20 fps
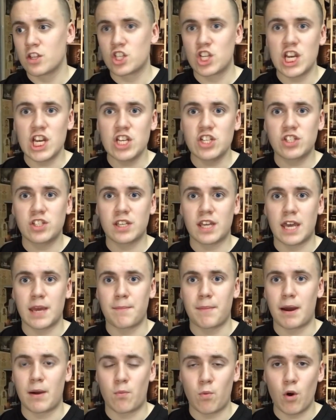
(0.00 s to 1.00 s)
change the
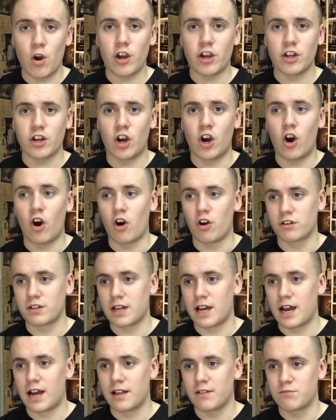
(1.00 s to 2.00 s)
game by working hard
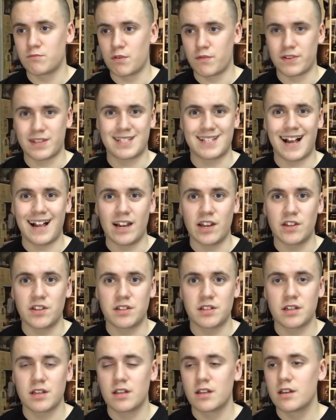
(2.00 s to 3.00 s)
and with his
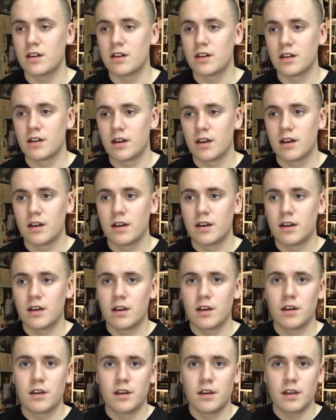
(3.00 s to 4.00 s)
talent,
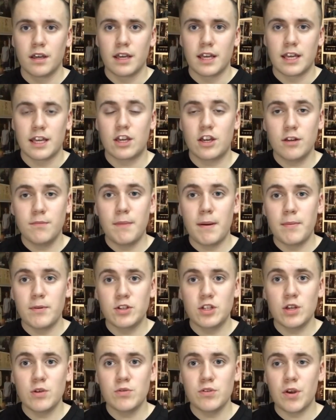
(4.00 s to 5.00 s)
he can maybe
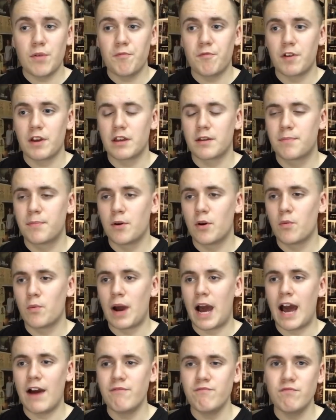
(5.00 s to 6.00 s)
do something, but we
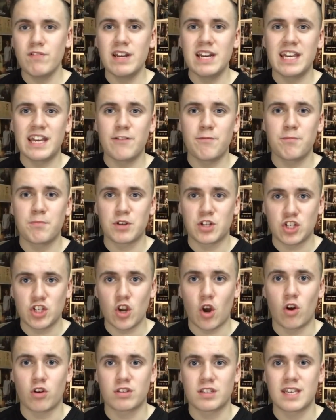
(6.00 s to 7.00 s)
haven't really given him a
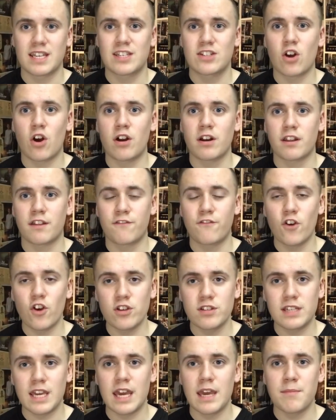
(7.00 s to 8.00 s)
shot. He started his
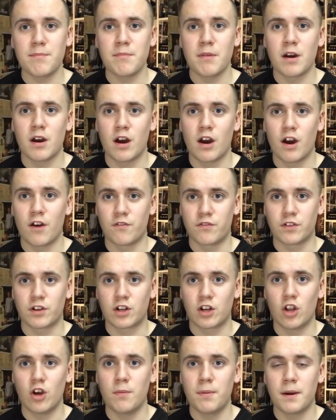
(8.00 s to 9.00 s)
first game of the
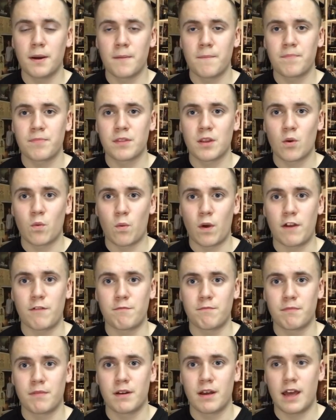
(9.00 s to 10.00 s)
club with
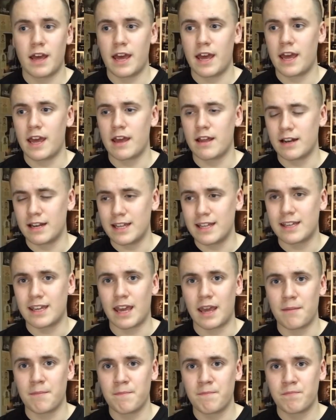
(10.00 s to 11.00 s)
a league
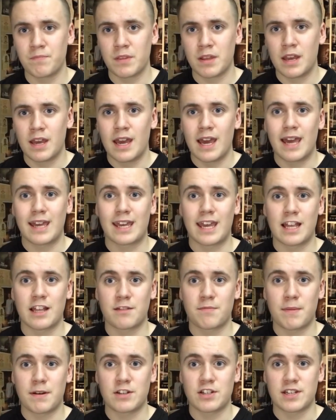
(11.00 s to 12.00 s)
game
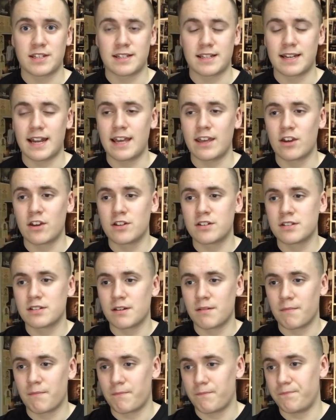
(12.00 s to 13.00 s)
against Manchester United.
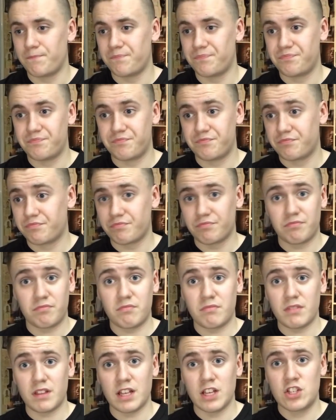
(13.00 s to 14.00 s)

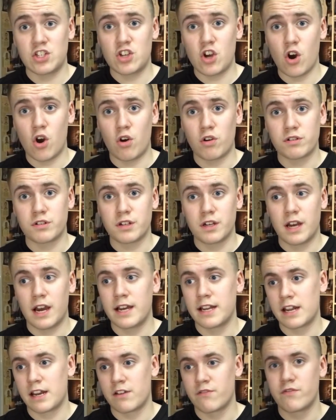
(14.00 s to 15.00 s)
He scored
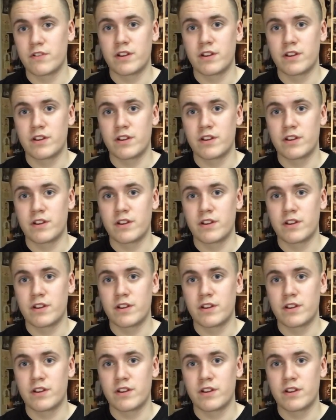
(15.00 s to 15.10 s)
and had a